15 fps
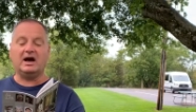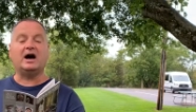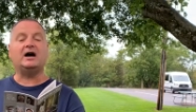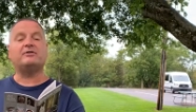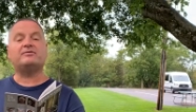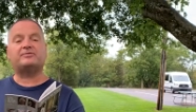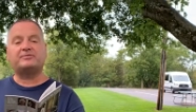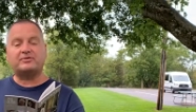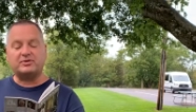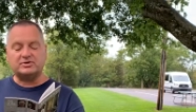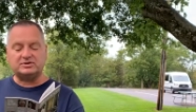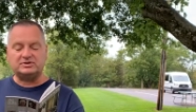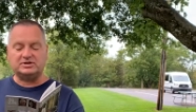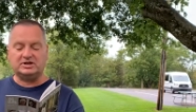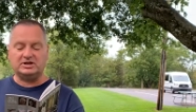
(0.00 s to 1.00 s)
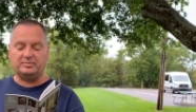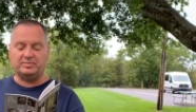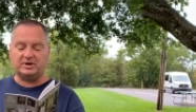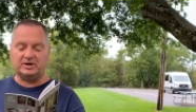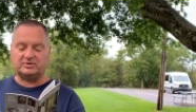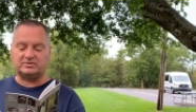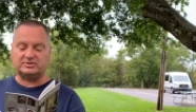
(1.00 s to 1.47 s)
I first need to
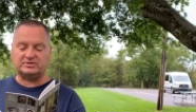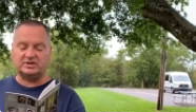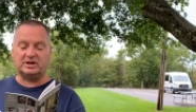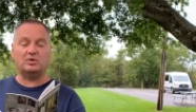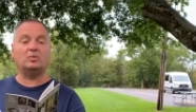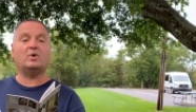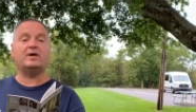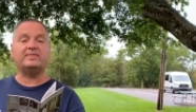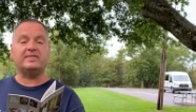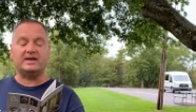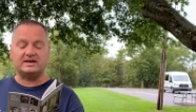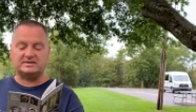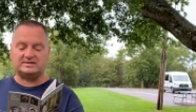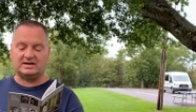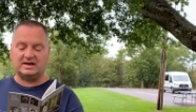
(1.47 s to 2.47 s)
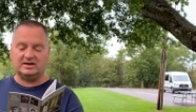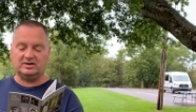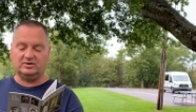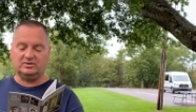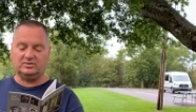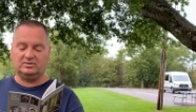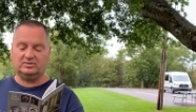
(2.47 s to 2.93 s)
be interested in what they say and do.